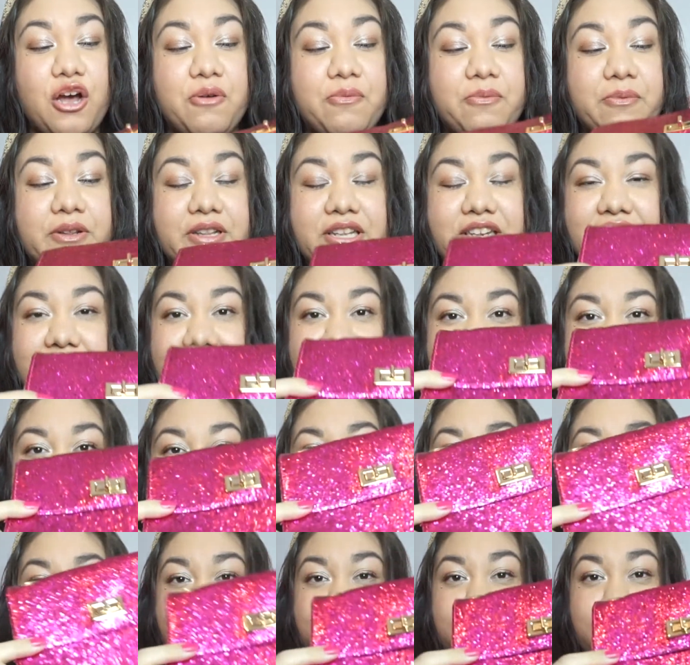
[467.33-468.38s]
Hopefully
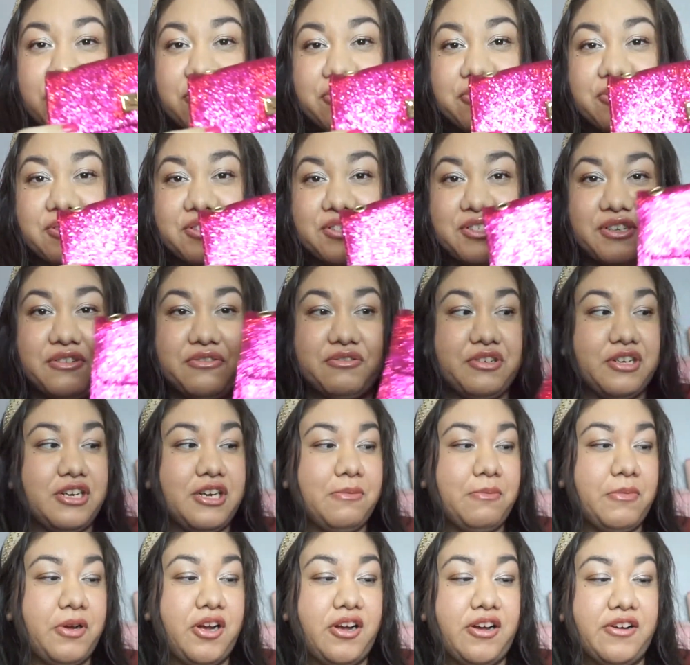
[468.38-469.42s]
the sparkles don't
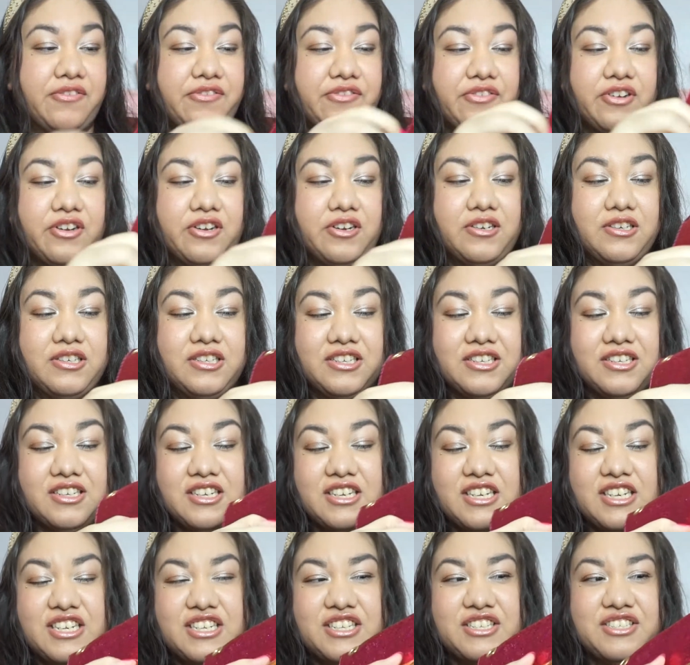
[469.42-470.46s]
come off on it.
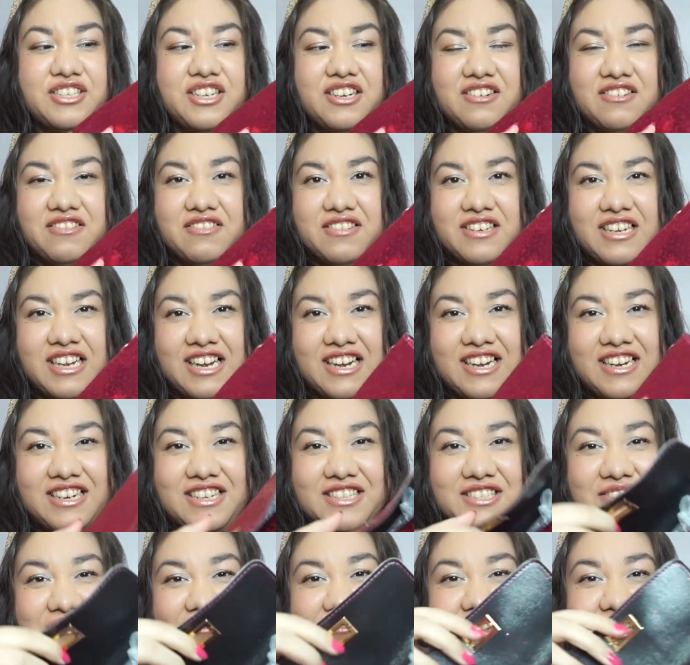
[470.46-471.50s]
So yeah,
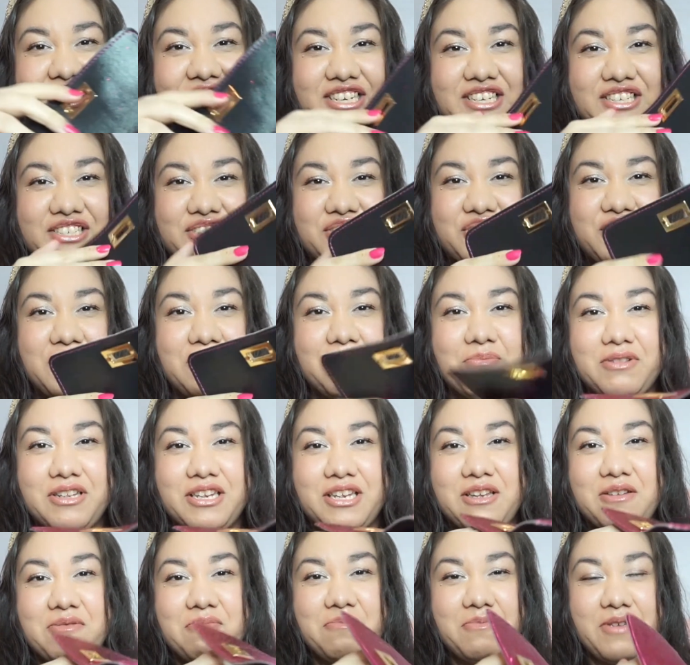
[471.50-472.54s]
it's a really
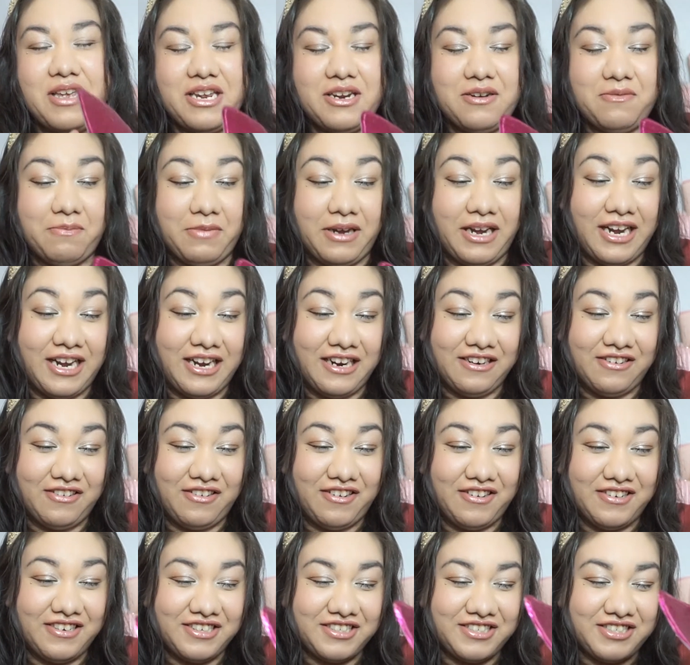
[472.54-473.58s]
cheaply made bag,
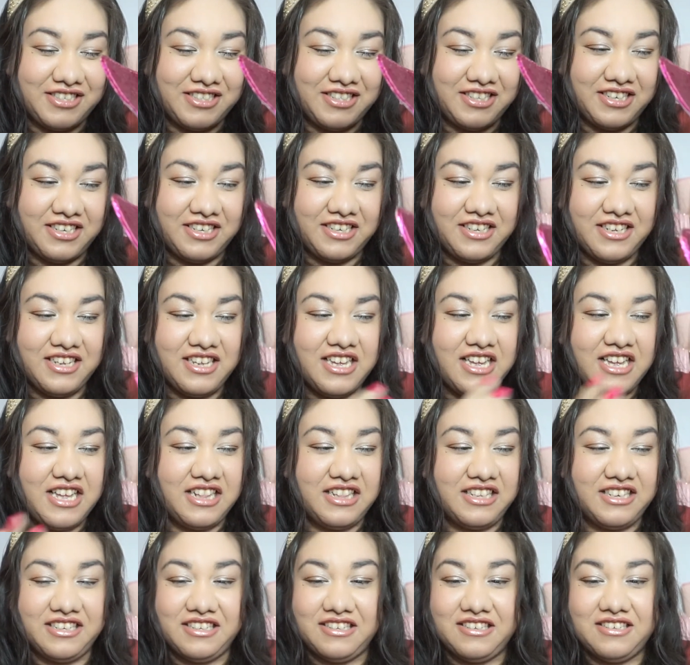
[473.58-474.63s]
honestly.
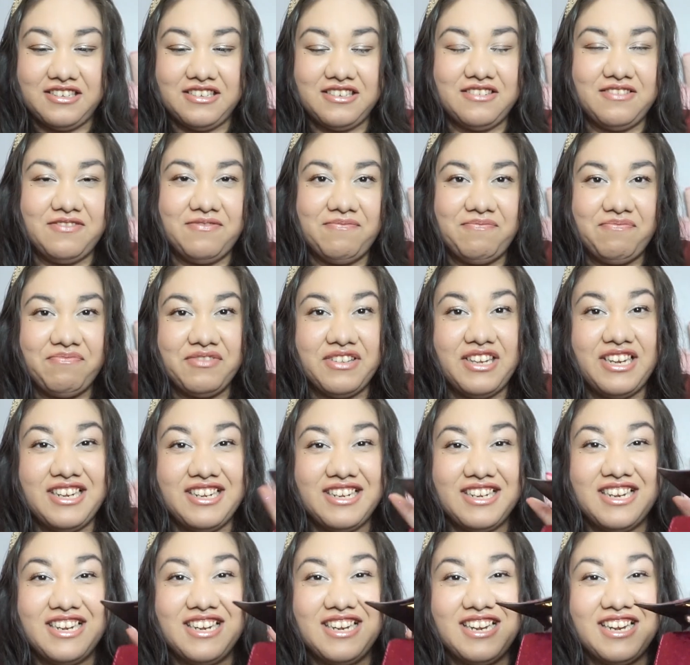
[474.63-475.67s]
Like
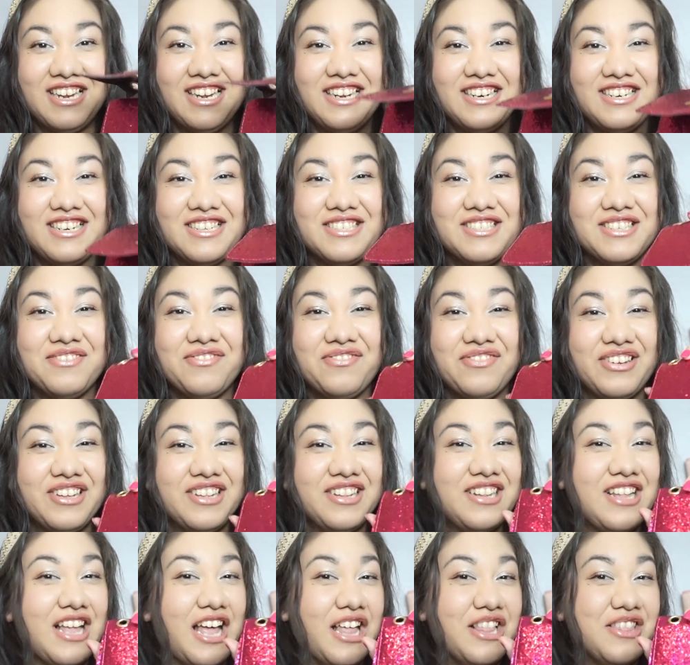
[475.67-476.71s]
it doesn't
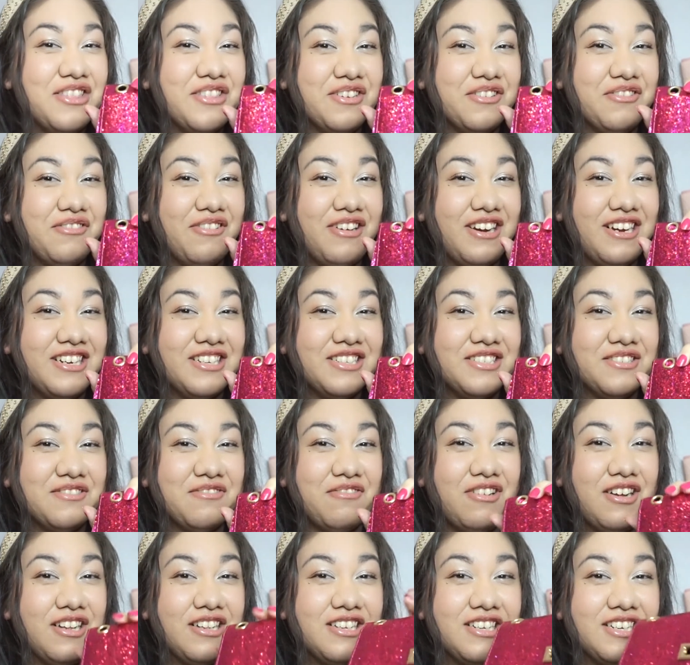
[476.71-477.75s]
feel the greatest
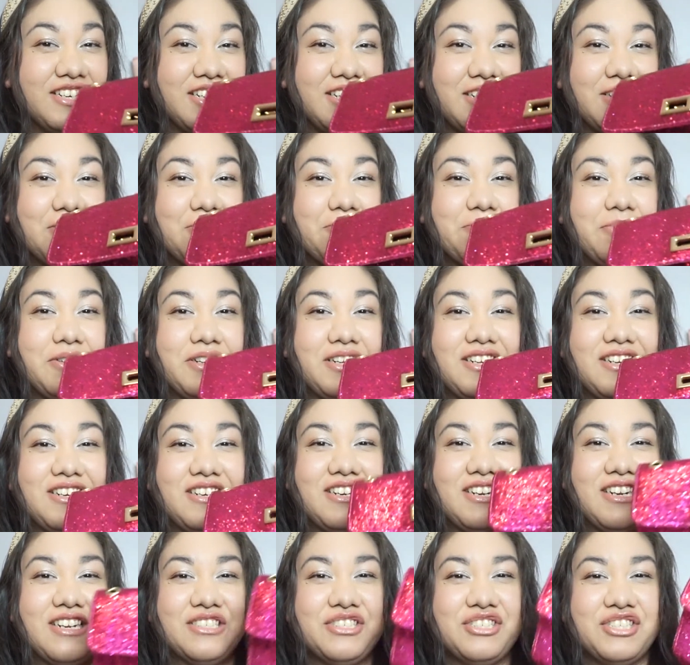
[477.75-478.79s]
quality, but
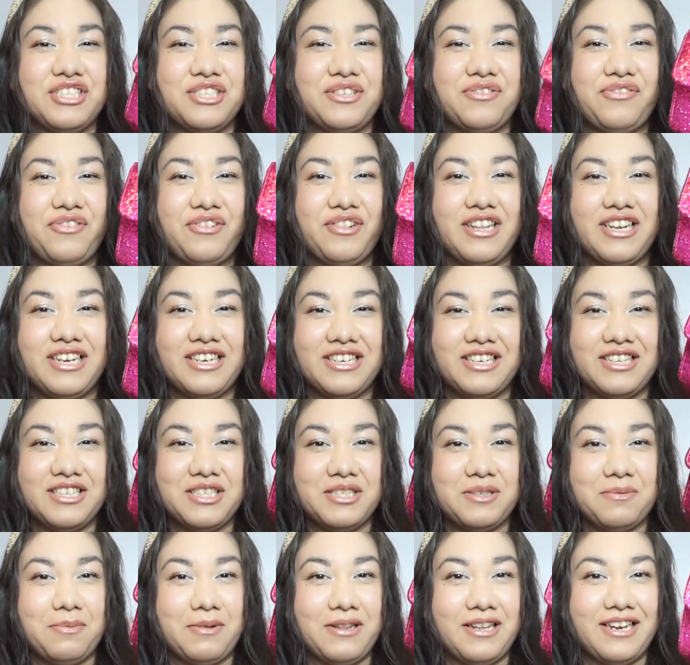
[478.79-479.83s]
just for like
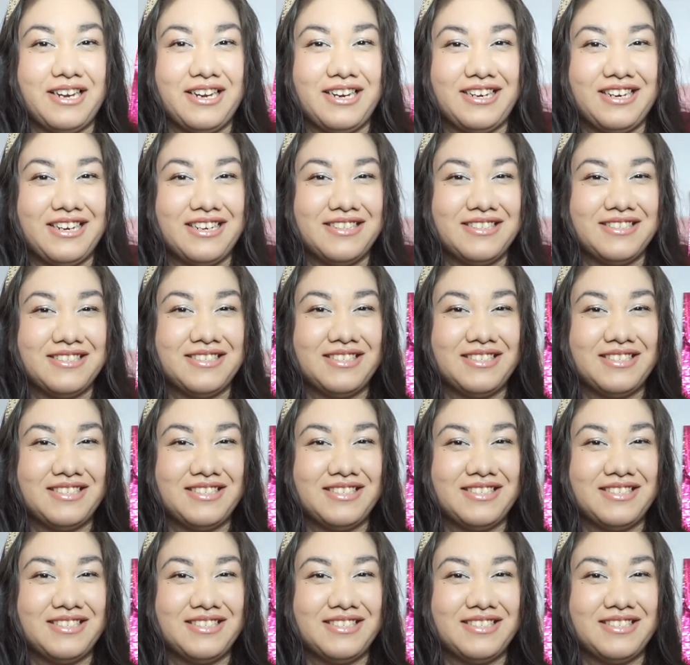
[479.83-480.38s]
display and